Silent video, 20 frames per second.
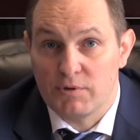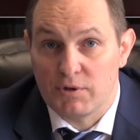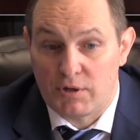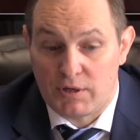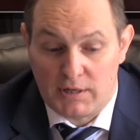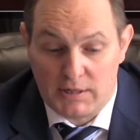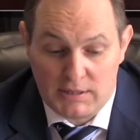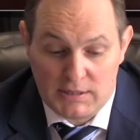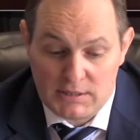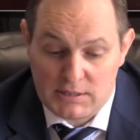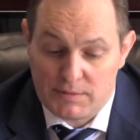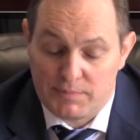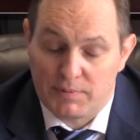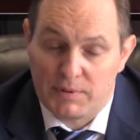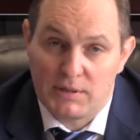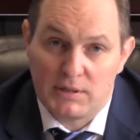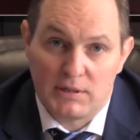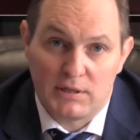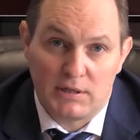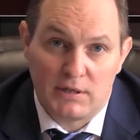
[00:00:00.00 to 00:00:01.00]
They're going to
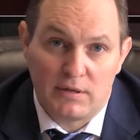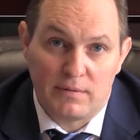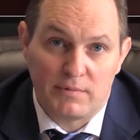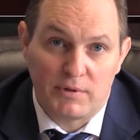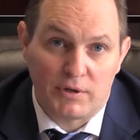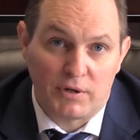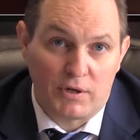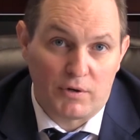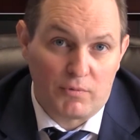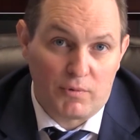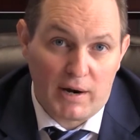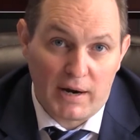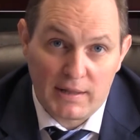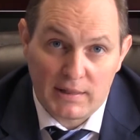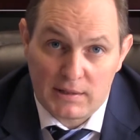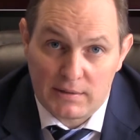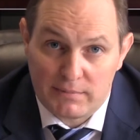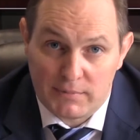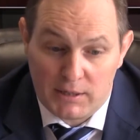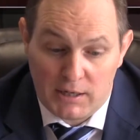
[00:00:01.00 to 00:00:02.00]
discipline them, they're going to
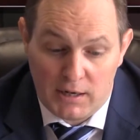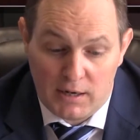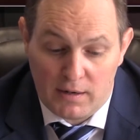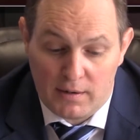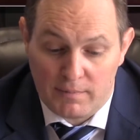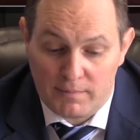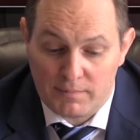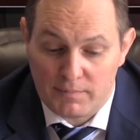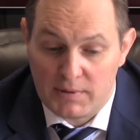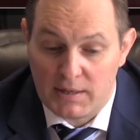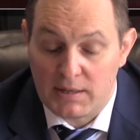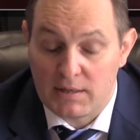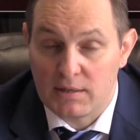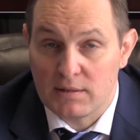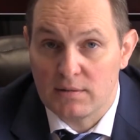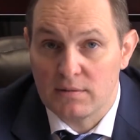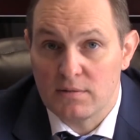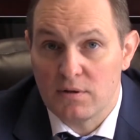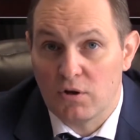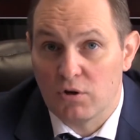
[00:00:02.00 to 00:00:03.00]
write them up, they
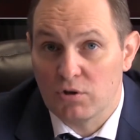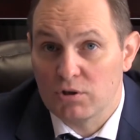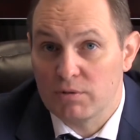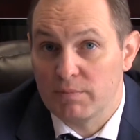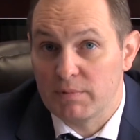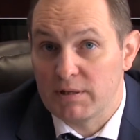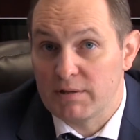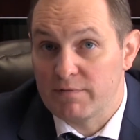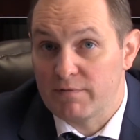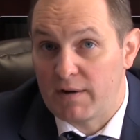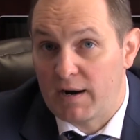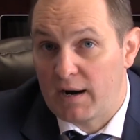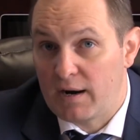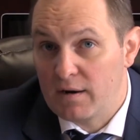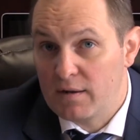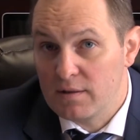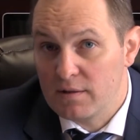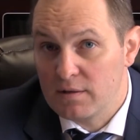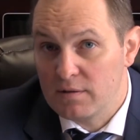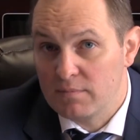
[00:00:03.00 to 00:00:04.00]
could ultimately
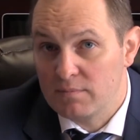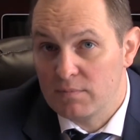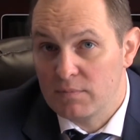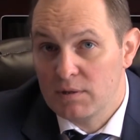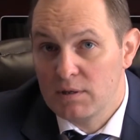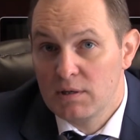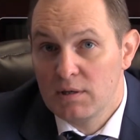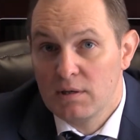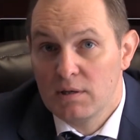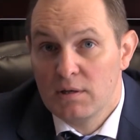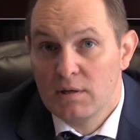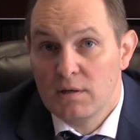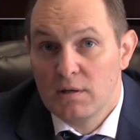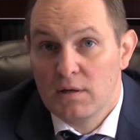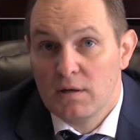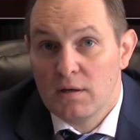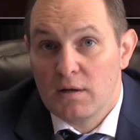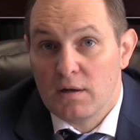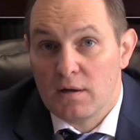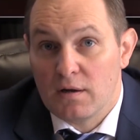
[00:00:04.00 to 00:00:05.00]
fire them
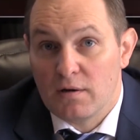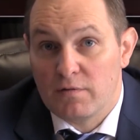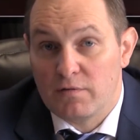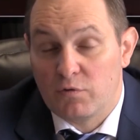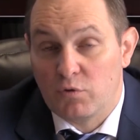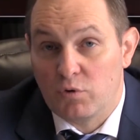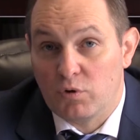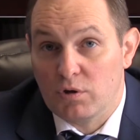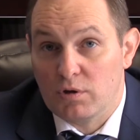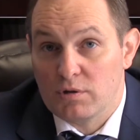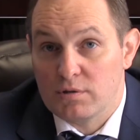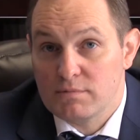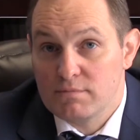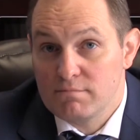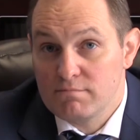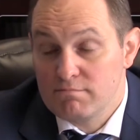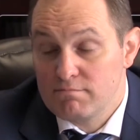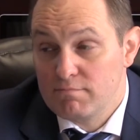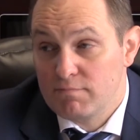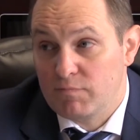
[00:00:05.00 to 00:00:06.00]
for,
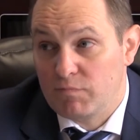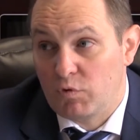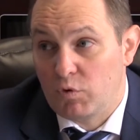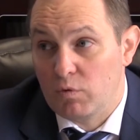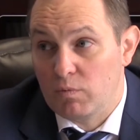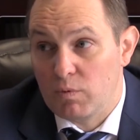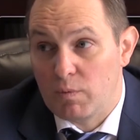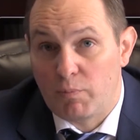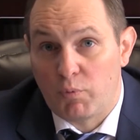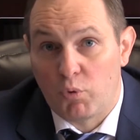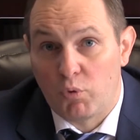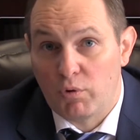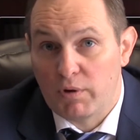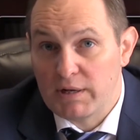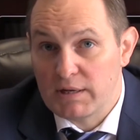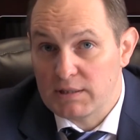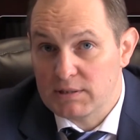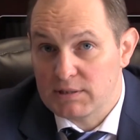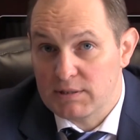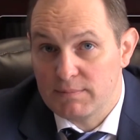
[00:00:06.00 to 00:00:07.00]
for
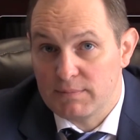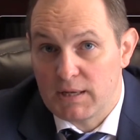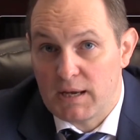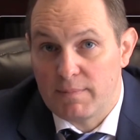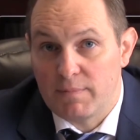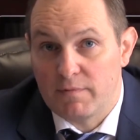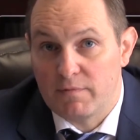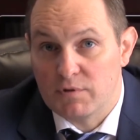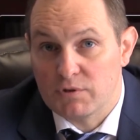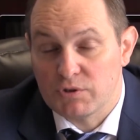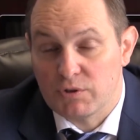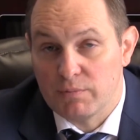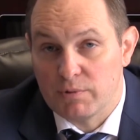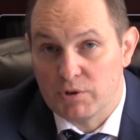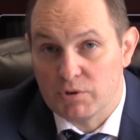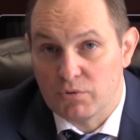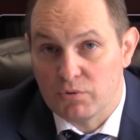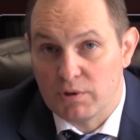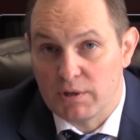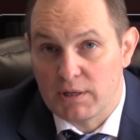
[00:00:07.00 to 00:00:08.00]
reporting some type of
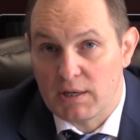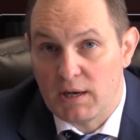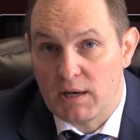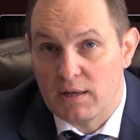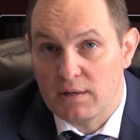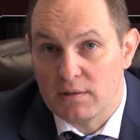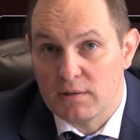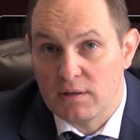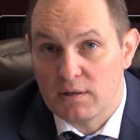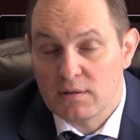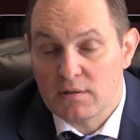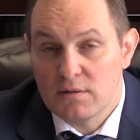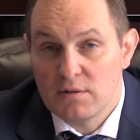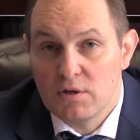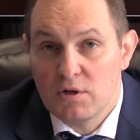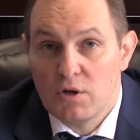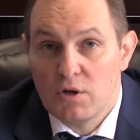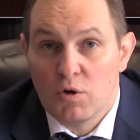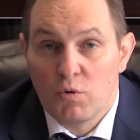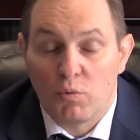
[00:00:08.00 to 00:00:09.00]
discriminatory conduct.
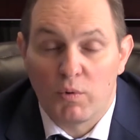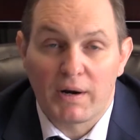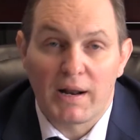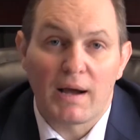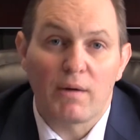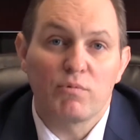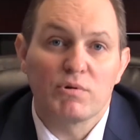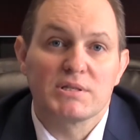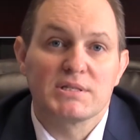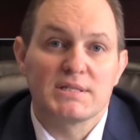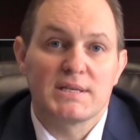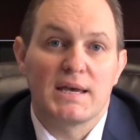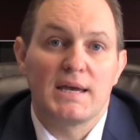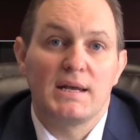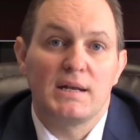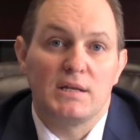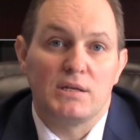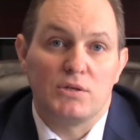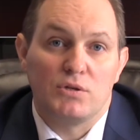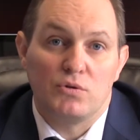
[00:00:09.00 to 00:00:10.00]
What I would say
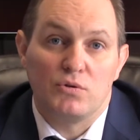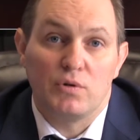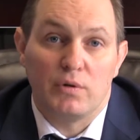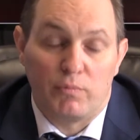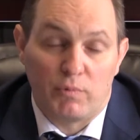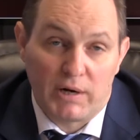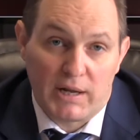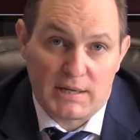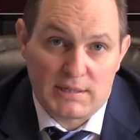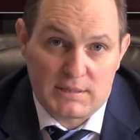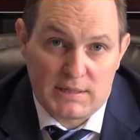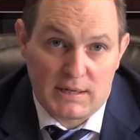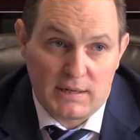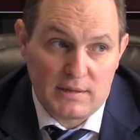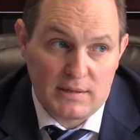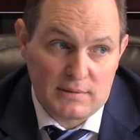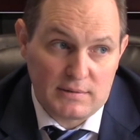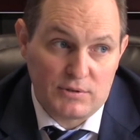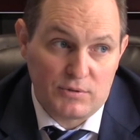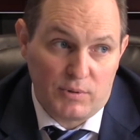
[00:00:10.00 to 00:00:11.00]
to you and what I say
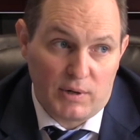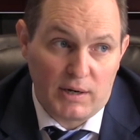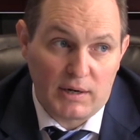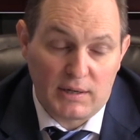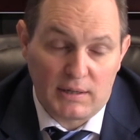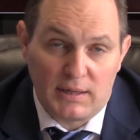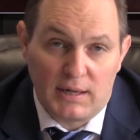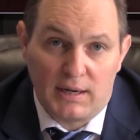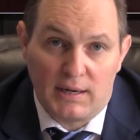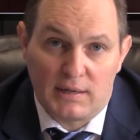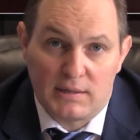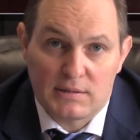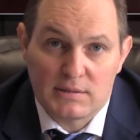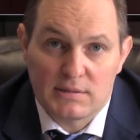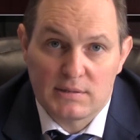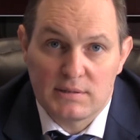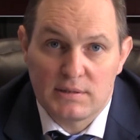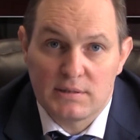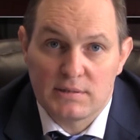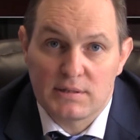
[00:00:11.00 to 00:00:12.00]
to our
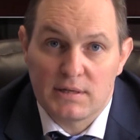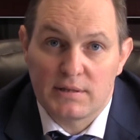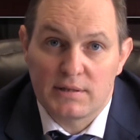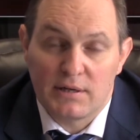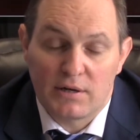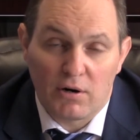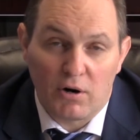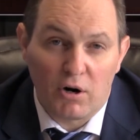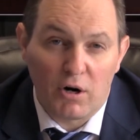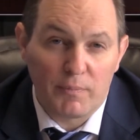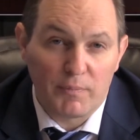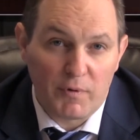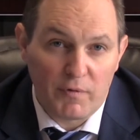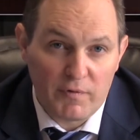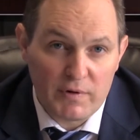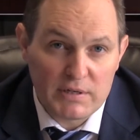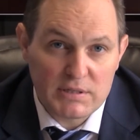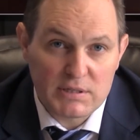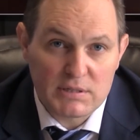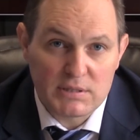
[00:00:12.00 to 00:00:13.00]
clients is that there are
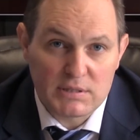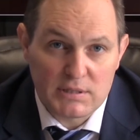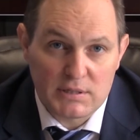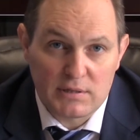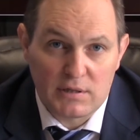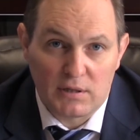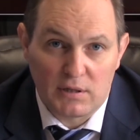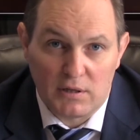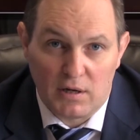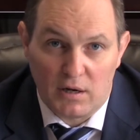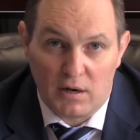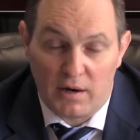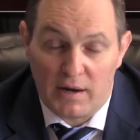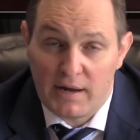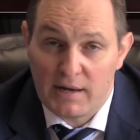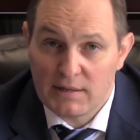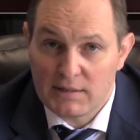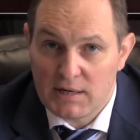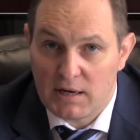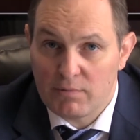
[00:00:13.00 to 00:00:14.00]
provisions in the law,
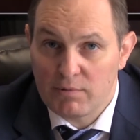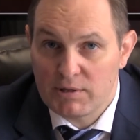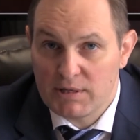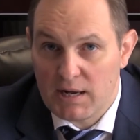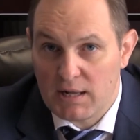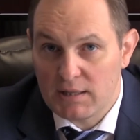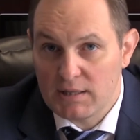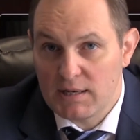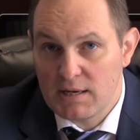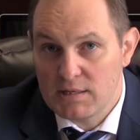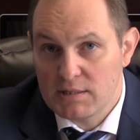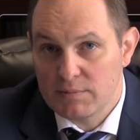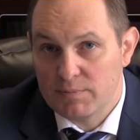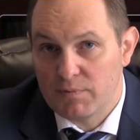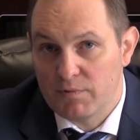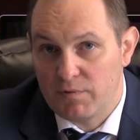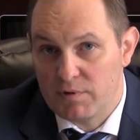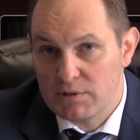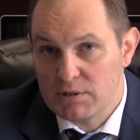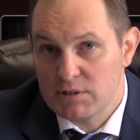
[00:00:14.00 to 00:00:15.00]
anti retaliation
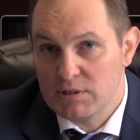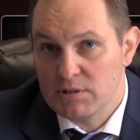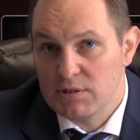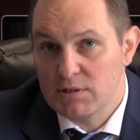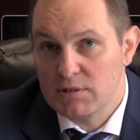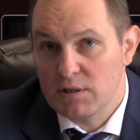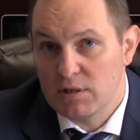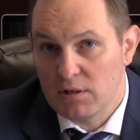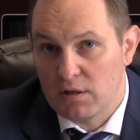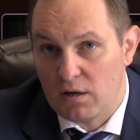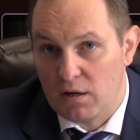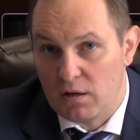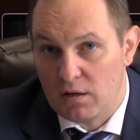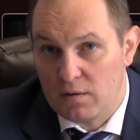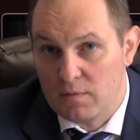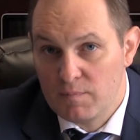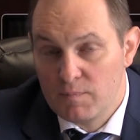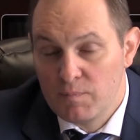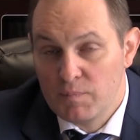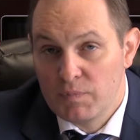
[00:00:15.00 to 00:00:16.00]
provisions in the law,
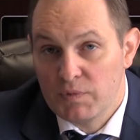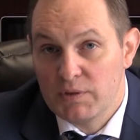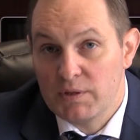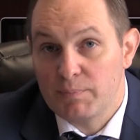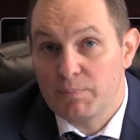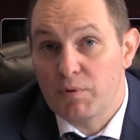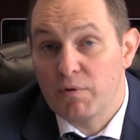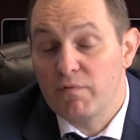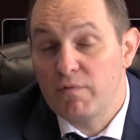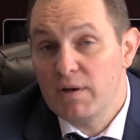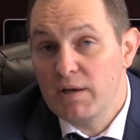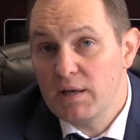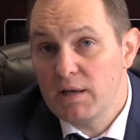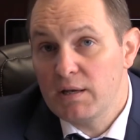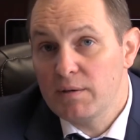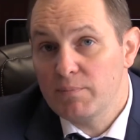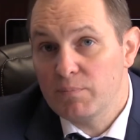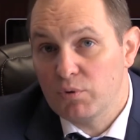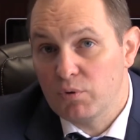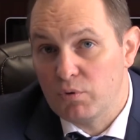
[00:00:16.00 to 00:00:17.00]
that prevent
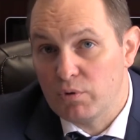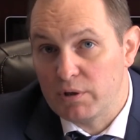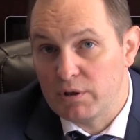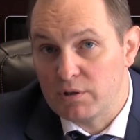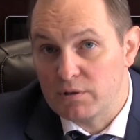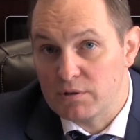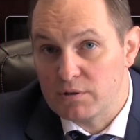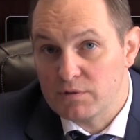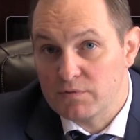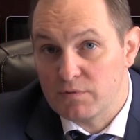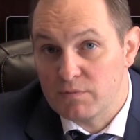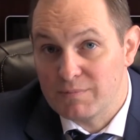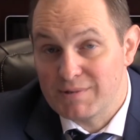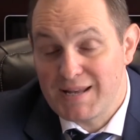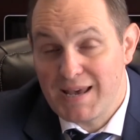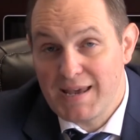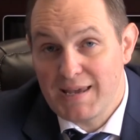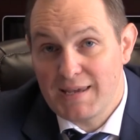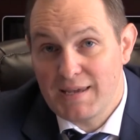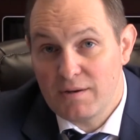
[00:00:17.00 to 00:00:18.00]
employers from
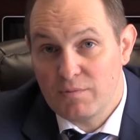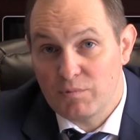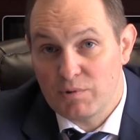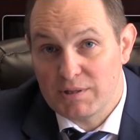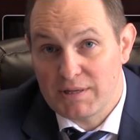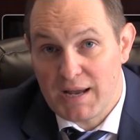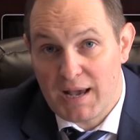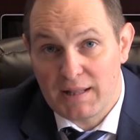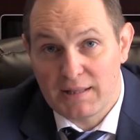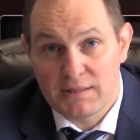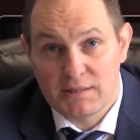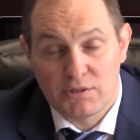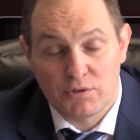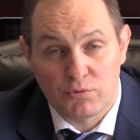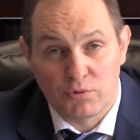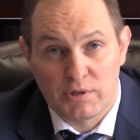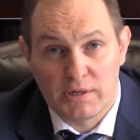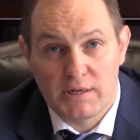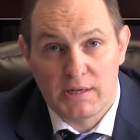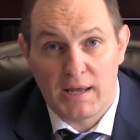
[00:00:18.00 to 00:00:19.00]
taking
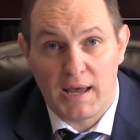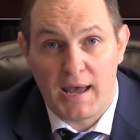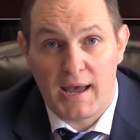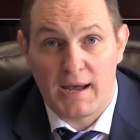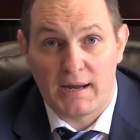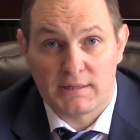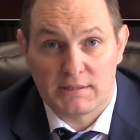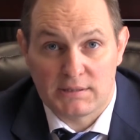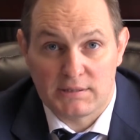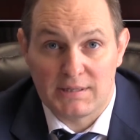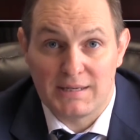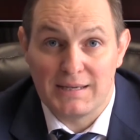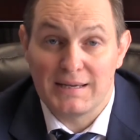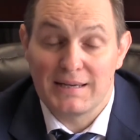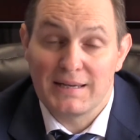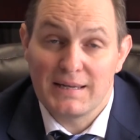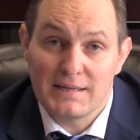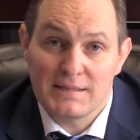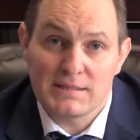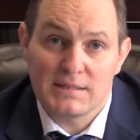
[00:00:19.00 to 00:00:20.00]
retaliatory action
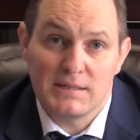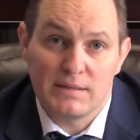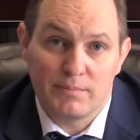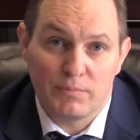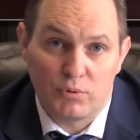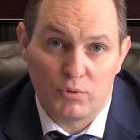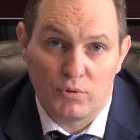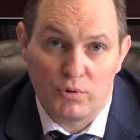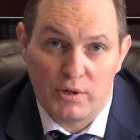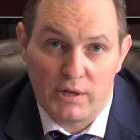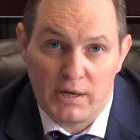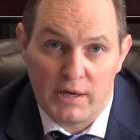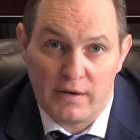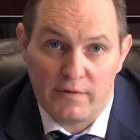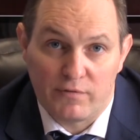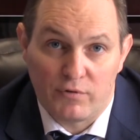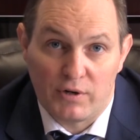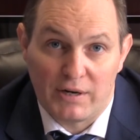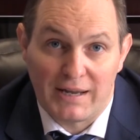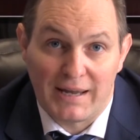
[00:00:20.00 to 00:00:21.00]
against an employee
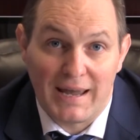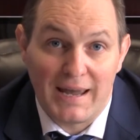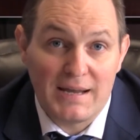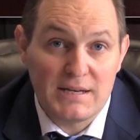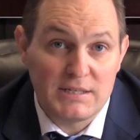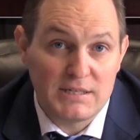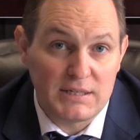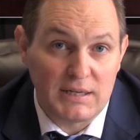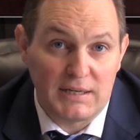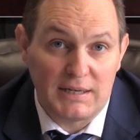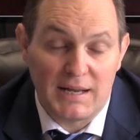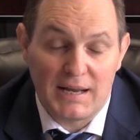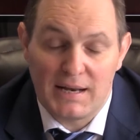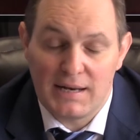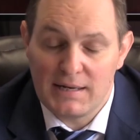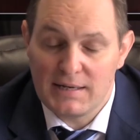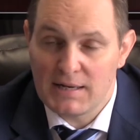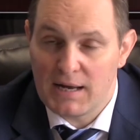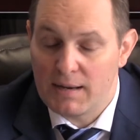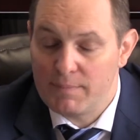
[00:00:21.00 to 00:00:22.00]
for engaging in
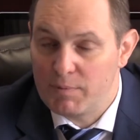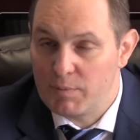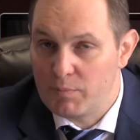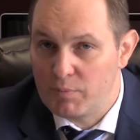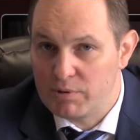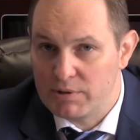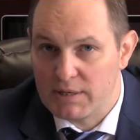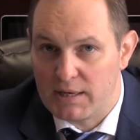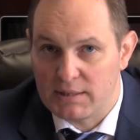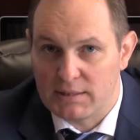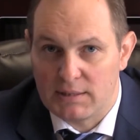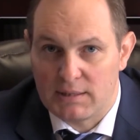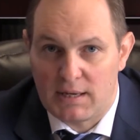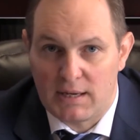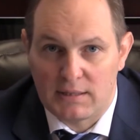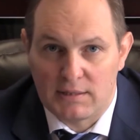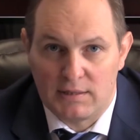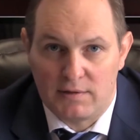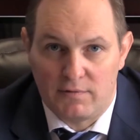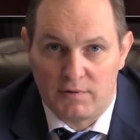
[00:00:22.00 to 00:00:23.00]
any type of protected
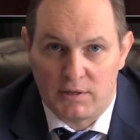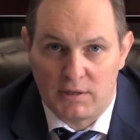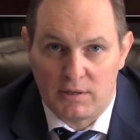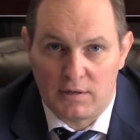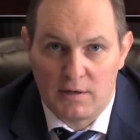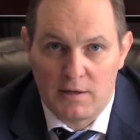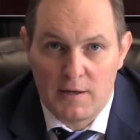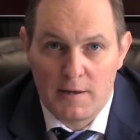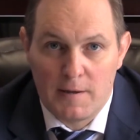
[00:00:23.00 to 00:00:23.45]
activity.